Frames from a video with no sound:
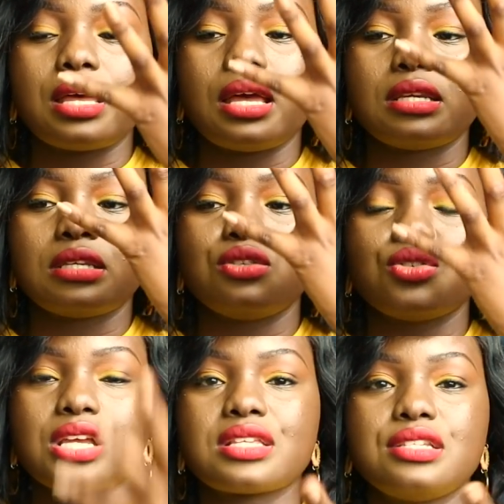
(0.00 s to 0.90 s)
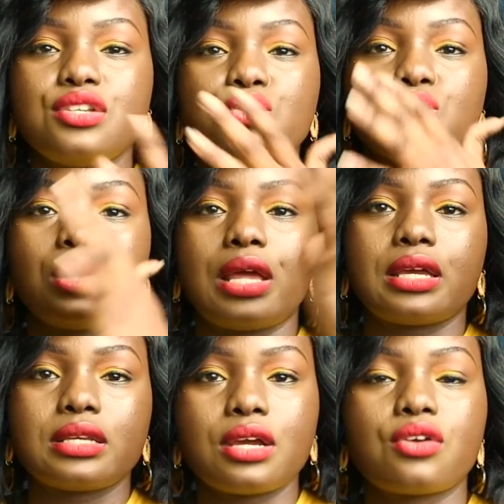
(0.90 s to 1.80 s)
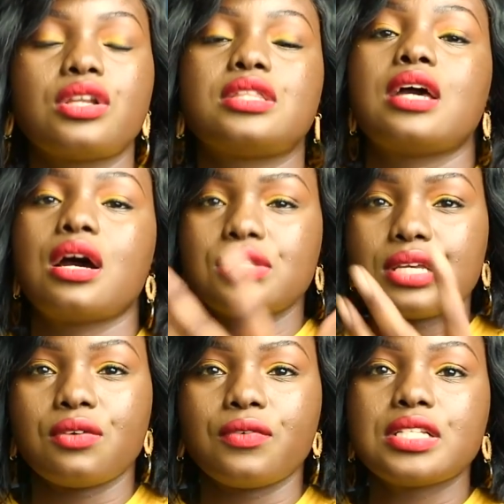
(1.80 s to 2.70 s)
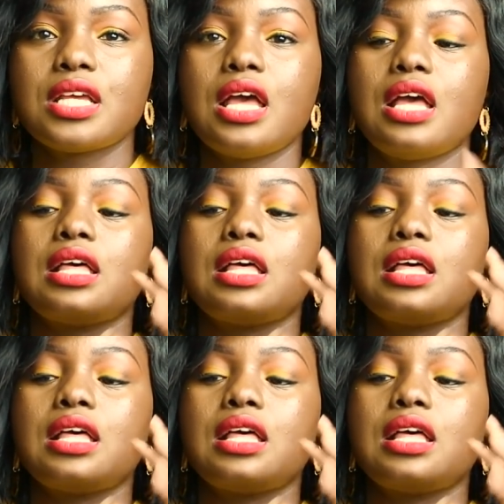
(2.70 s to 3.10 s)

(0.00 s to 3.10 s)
and you just need to like decorate the outside of it